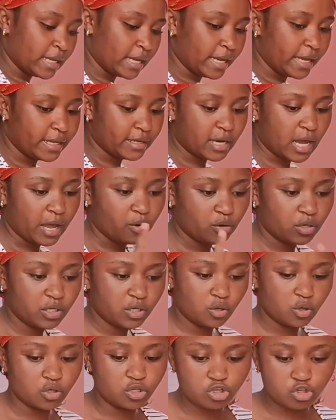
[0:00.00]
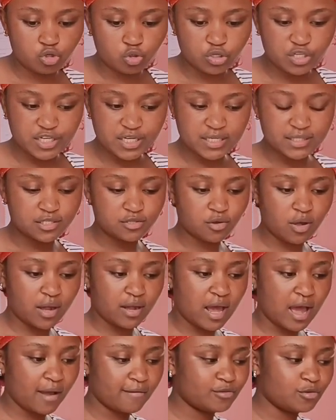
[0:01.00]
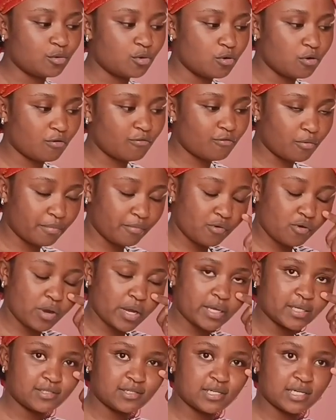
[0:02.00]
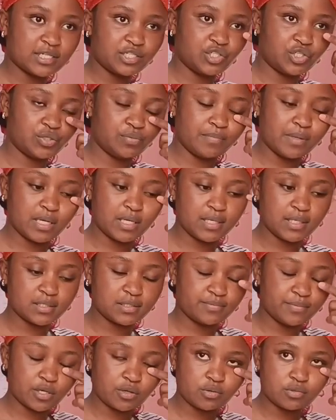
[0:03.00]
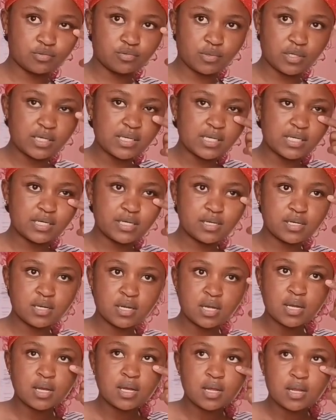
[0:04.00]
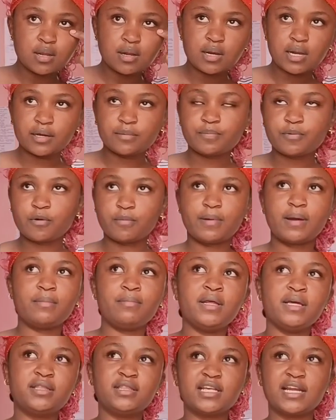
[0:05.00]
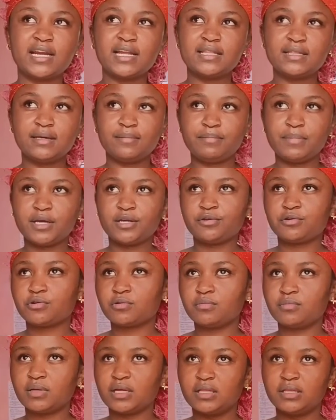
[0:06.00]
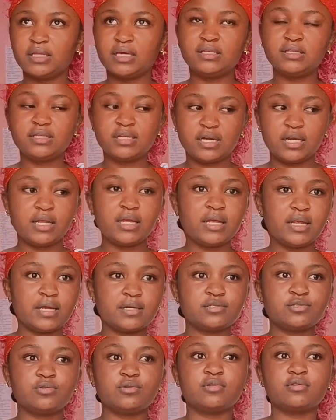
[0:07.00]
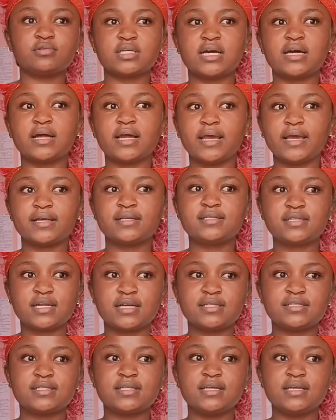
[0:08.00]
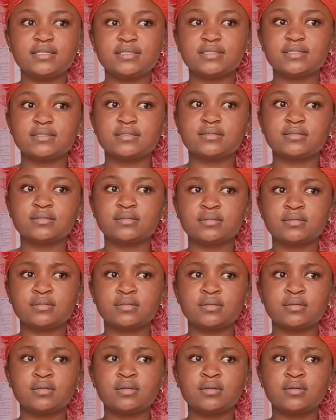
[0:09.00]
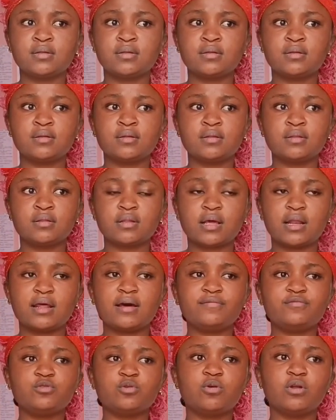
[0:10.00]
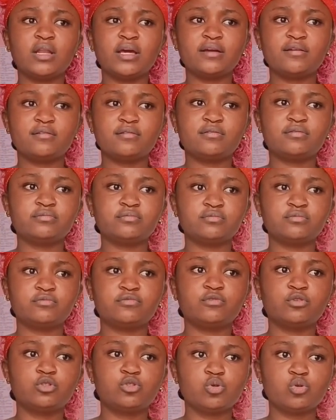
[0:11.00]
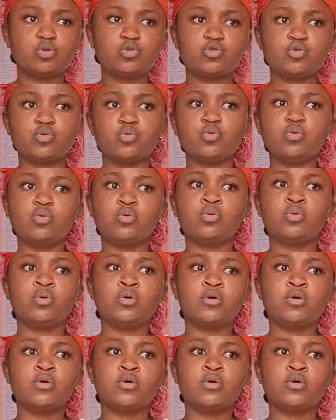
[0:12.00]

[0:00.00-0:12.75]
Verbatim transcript: And I only got two sheets, so I'll have to go for more extra beddings because we need like probably three in the bedroom and then three here. So those are extra six. I'll have to go like for two, two.